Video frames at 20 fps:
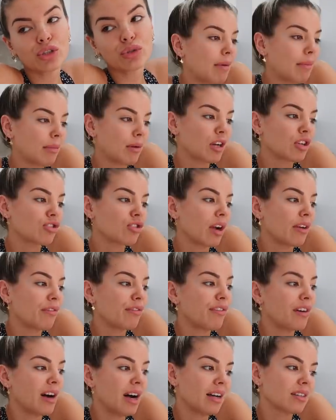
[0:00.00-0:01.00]
I'm gonna try
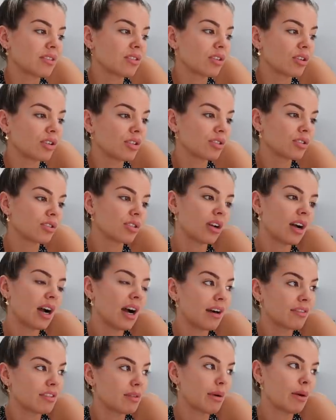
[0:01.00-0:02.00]
and fast though, so
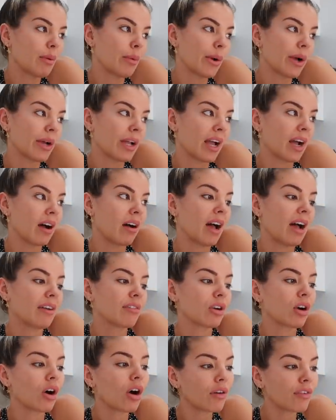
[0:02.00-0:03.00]
after my workout I'll
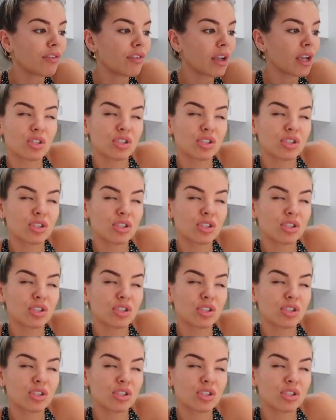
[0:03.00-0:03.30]
have a coffee,